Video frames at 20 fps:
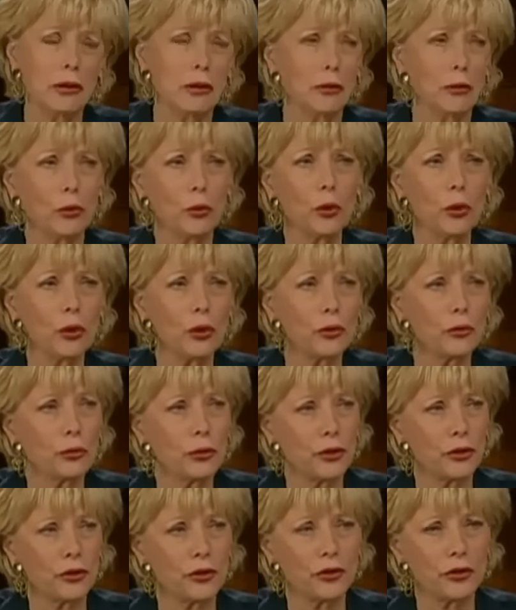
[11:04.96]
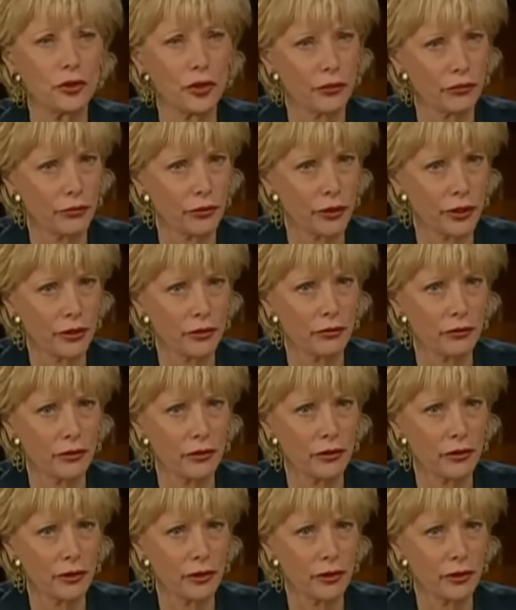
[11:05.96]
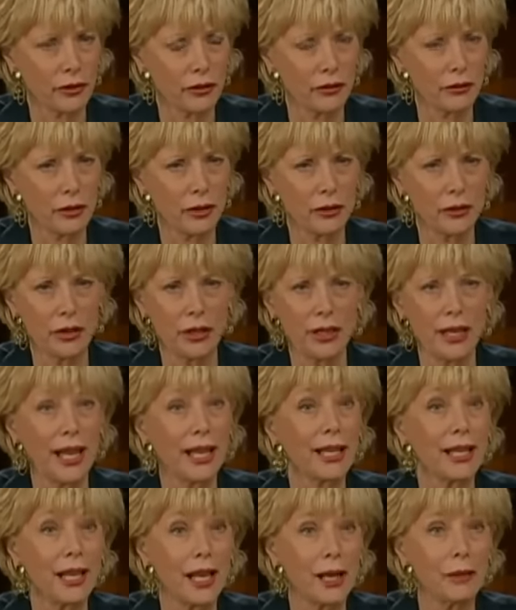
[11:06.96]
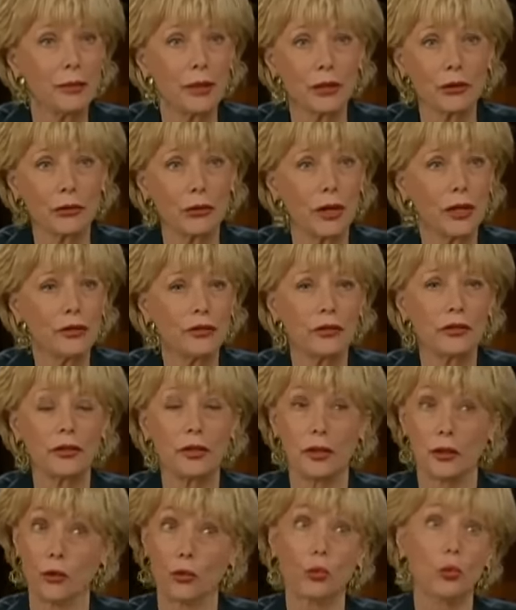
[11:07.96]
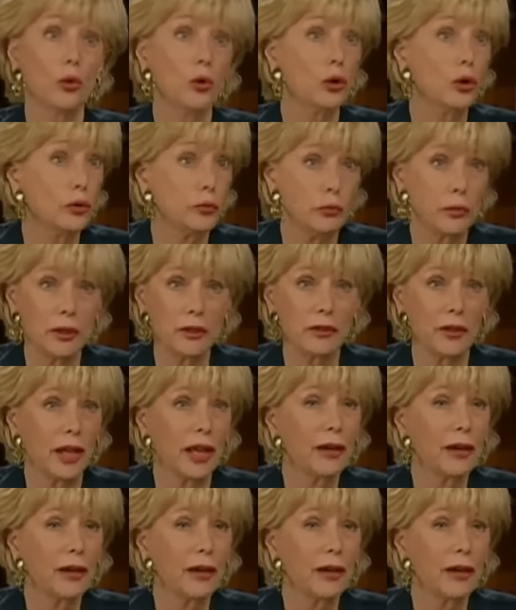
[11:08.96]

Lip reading: the world, which is suffering an economic crisis. And the world means